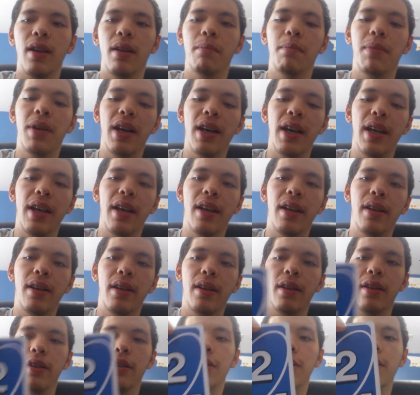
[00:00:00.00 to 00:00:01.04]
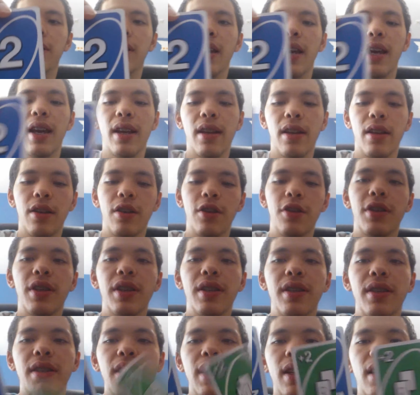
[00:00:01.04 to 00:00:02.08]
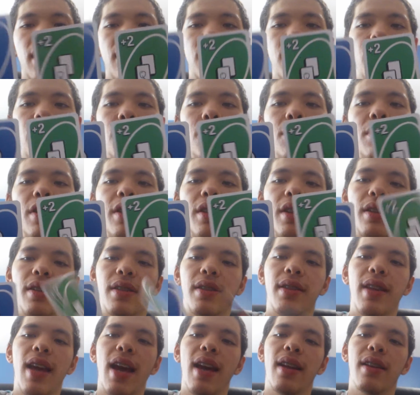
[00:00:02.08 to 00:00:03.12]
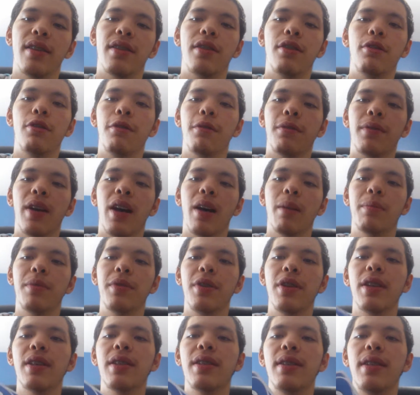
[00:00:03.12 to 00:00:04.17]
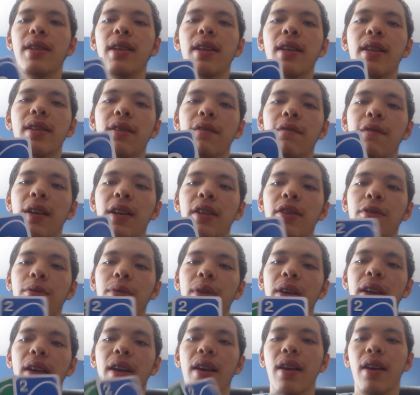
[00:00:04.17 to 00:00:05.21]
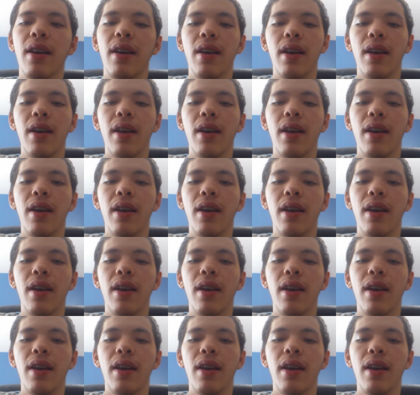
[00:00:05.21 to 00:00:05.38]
but you can see it as union instead, as Two of Cups. You can see it as a victory.